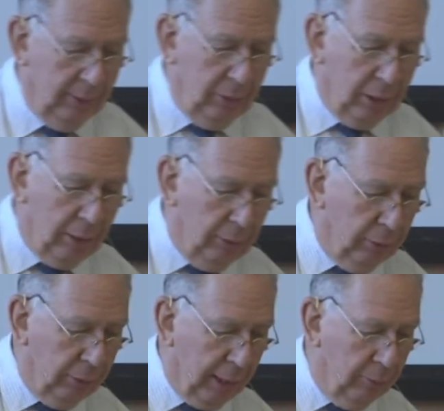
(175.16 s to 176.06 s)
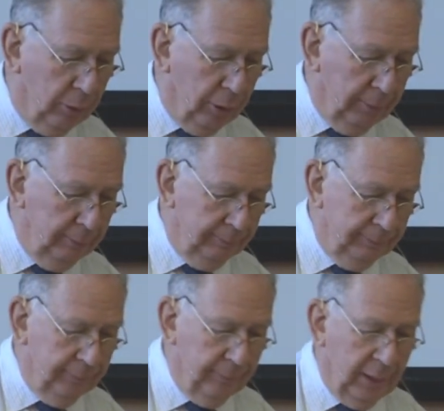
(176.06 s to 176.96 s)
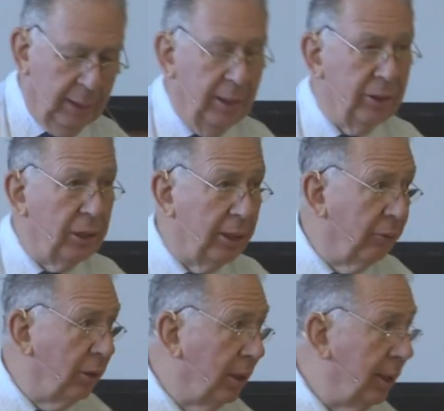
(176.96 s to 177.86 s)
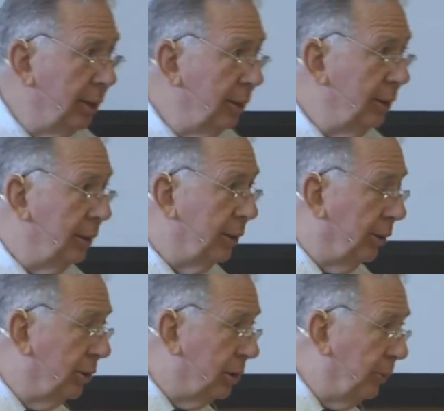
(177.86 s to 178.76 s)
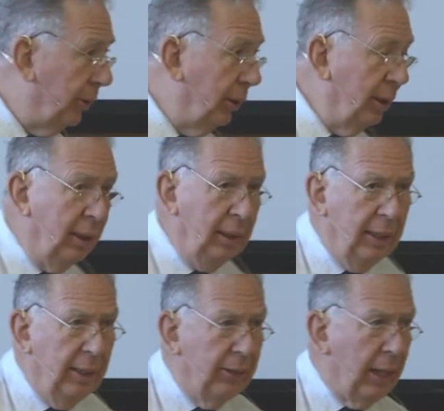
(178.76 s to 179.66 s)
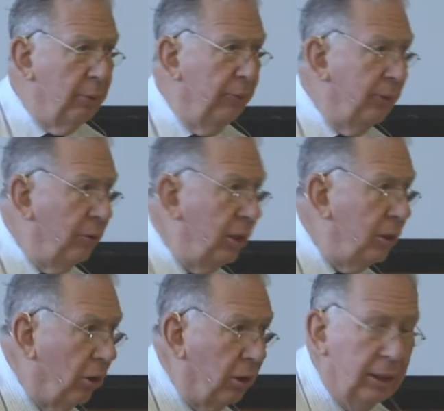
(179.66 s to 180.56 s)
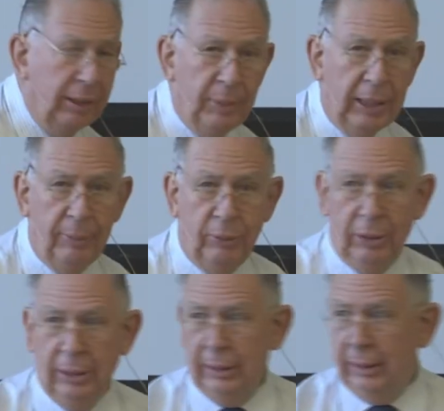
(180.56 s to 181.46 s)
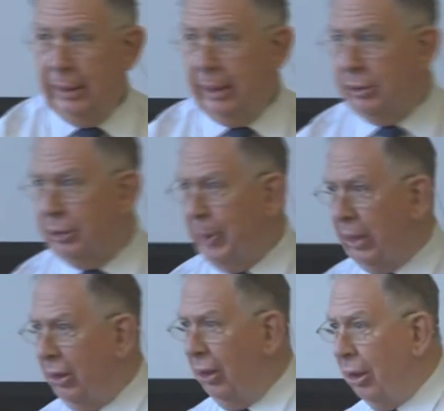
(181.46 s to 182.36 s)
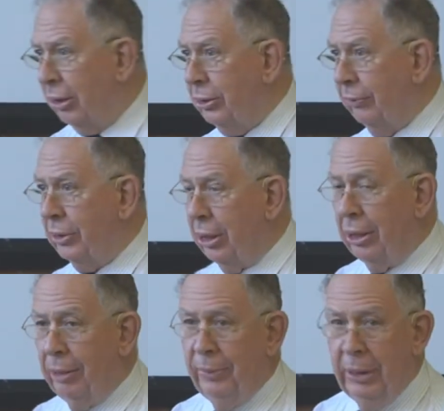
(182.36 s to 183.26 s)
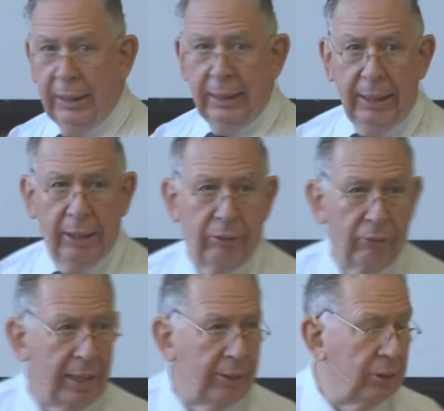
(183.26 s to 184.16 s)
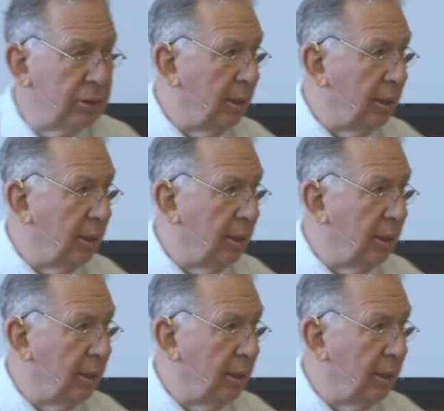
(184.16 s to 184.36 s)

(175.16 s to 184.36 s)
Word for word: you know who they were Zechariah and Elizabeth. They were very godly people and spent lots of time in and around the